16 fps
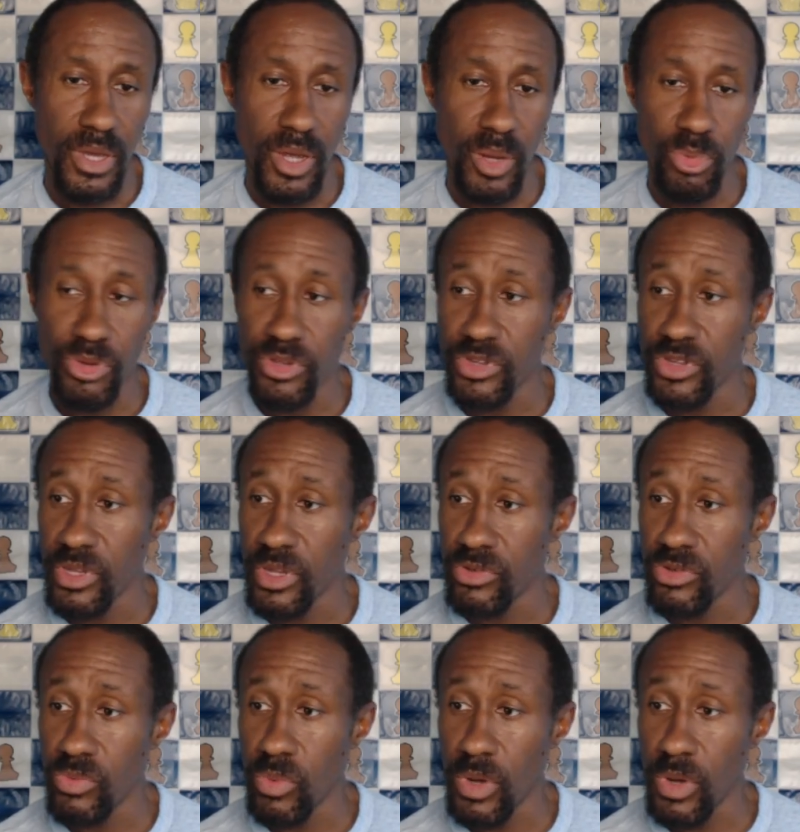
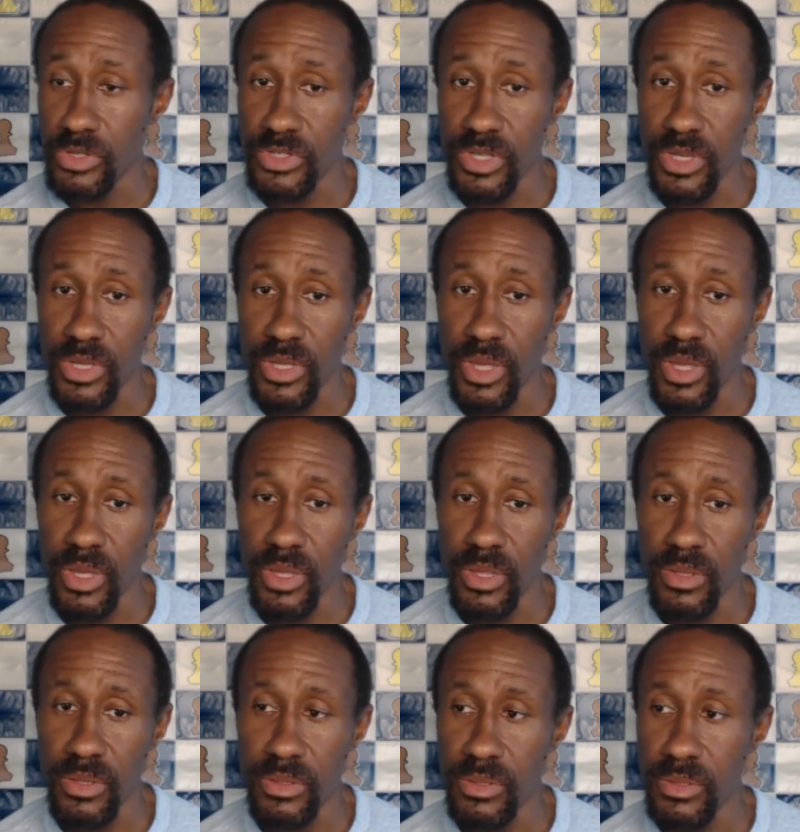Appreciate you watching,
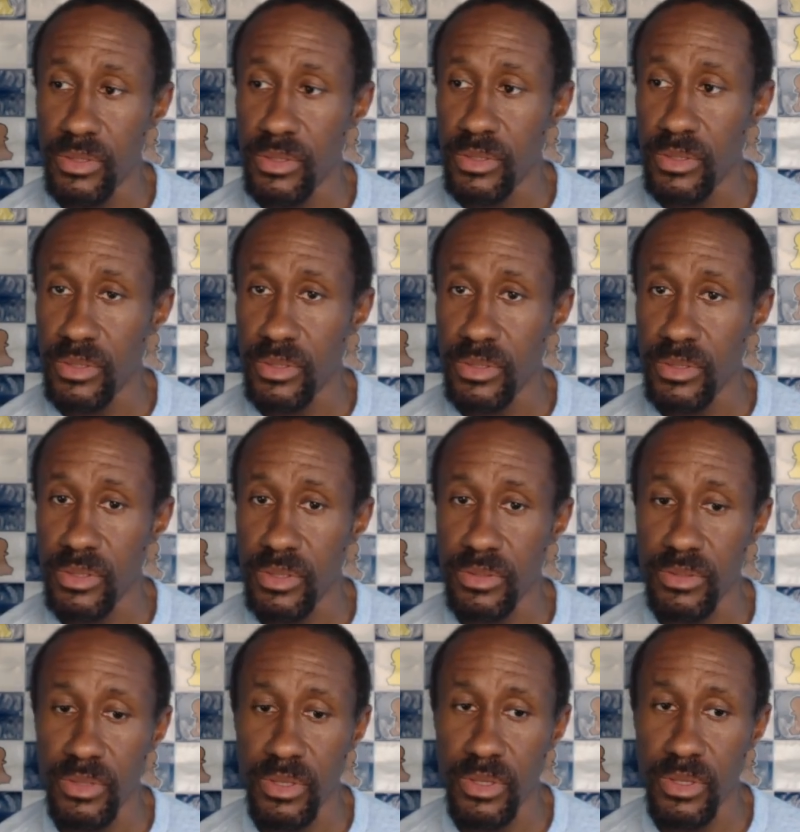and let's
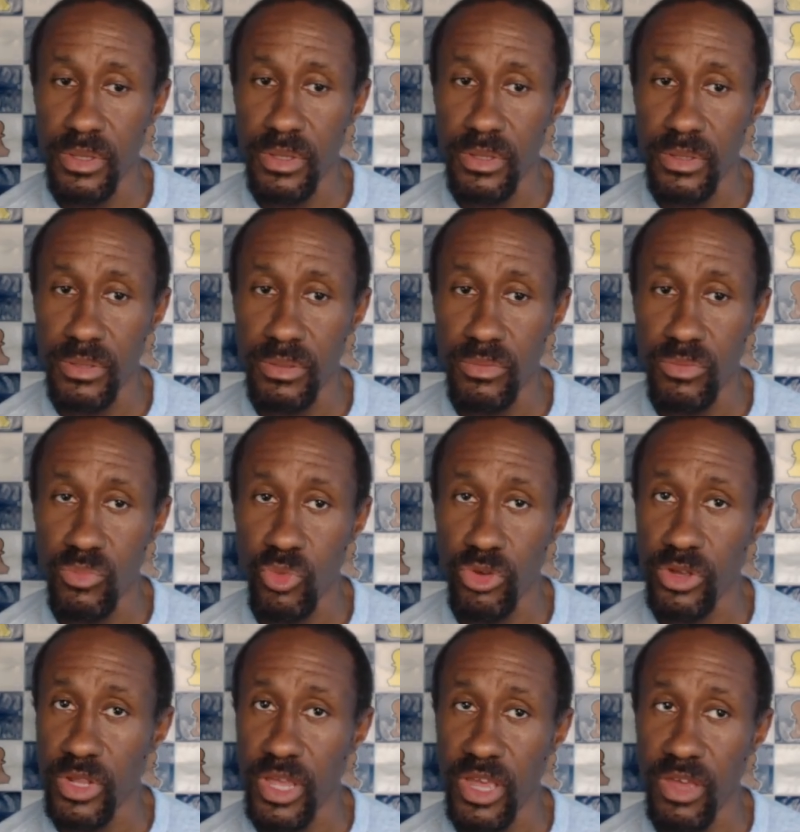see, we're
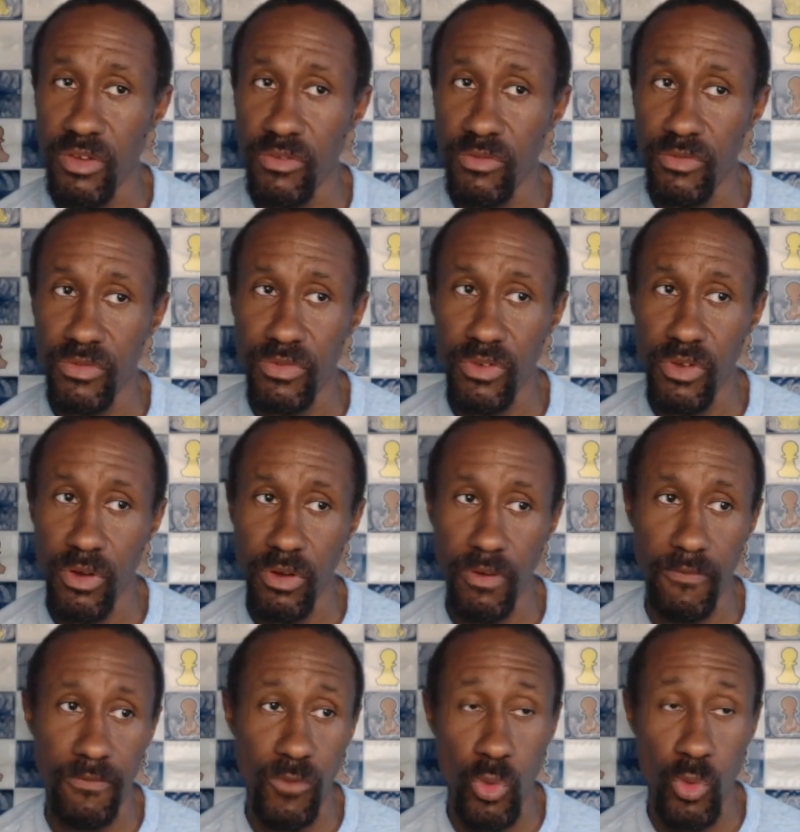going to have
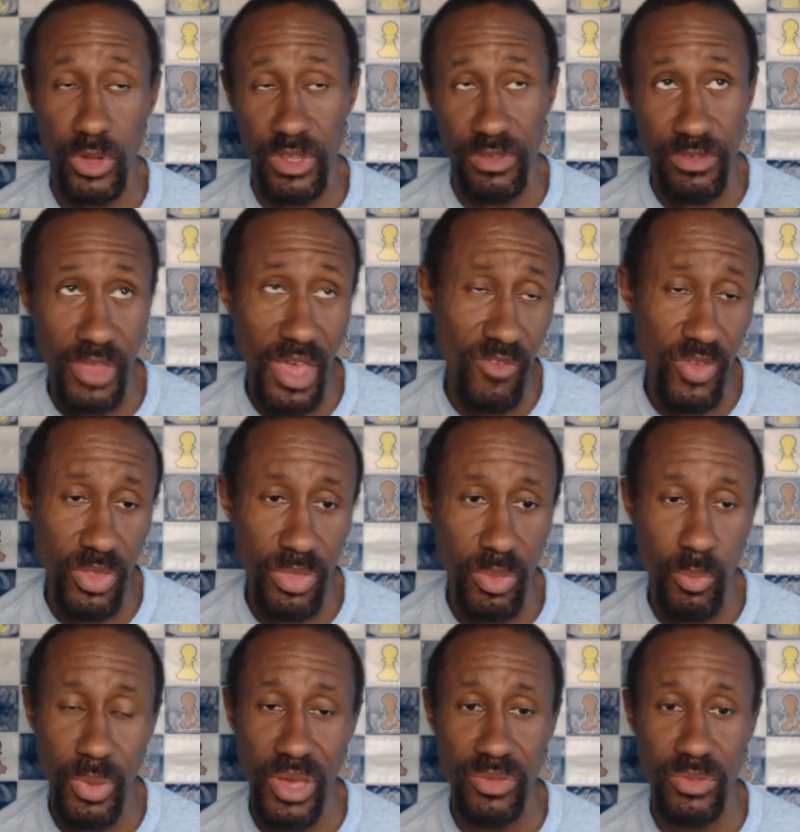our
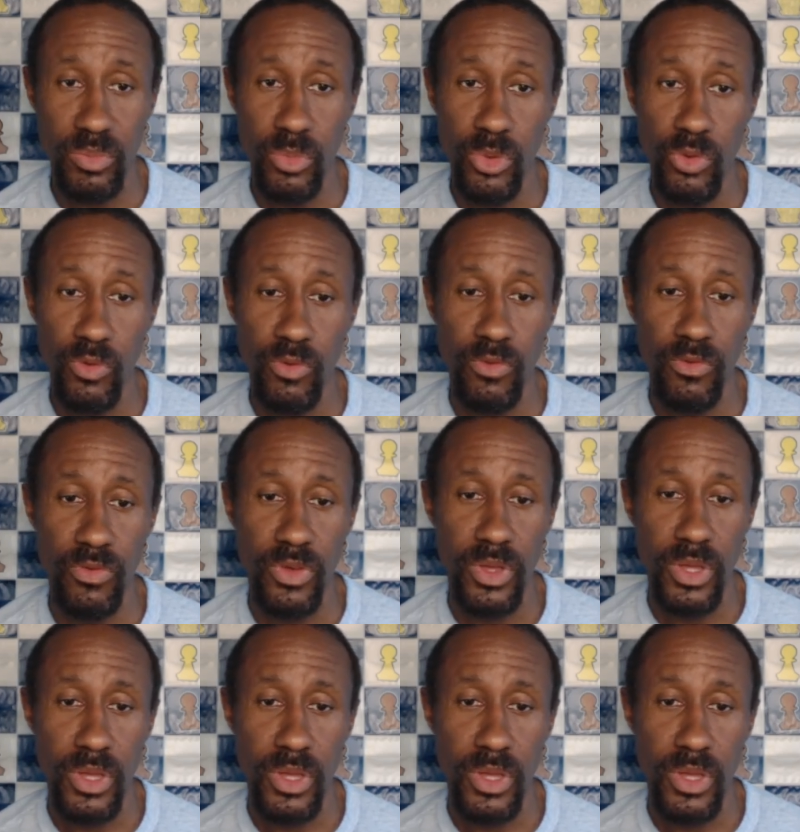47th best move.